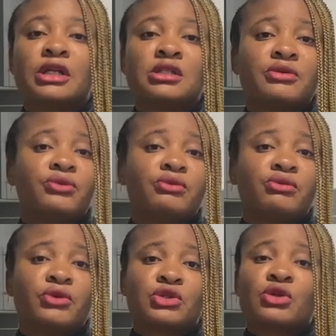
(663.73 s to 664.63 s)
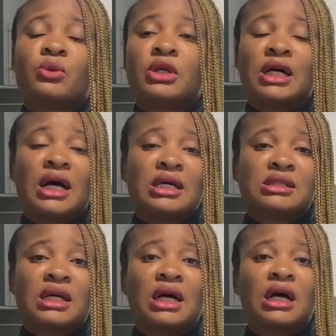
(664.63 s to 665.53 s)
it. If you're someone that has
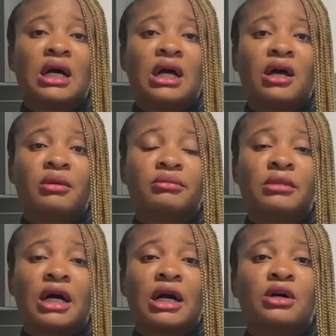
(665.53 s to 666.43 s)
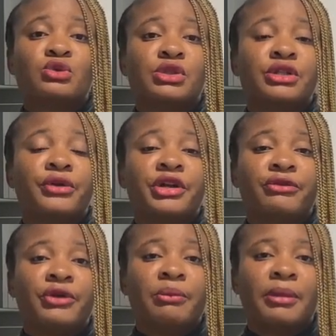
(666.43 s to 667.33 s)
accounts with 3
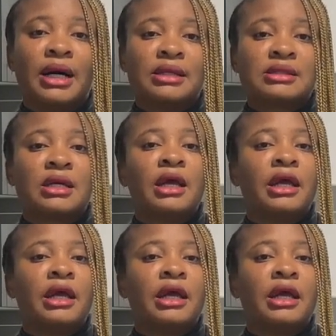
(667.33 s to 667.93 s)
different banks,